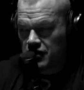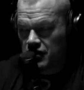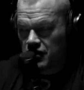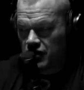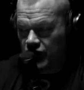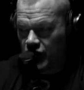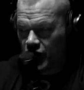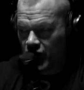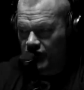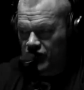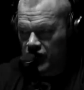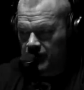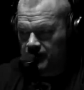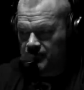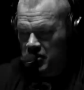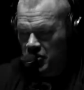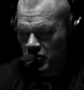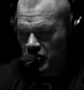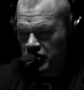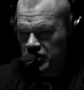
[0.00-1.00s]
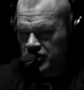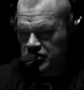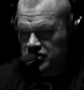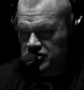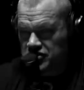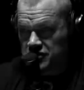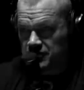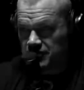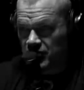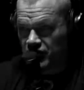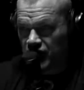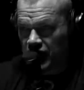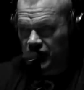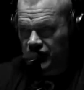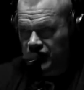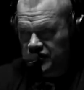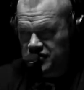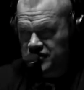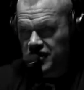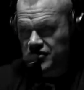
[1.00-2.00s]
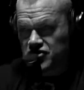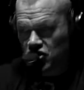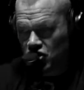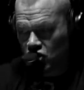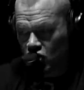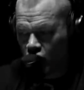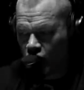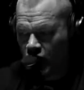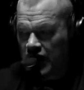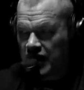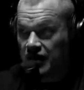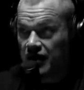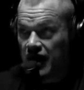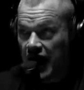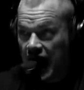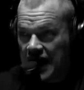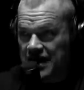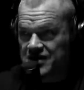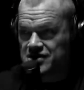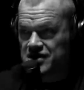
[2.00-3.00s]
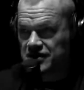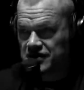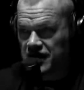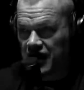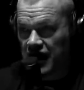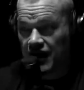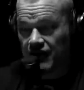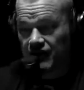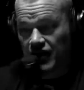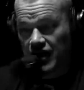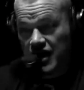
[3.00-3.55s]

If you have the ability to simplify things, that's a great asset to have.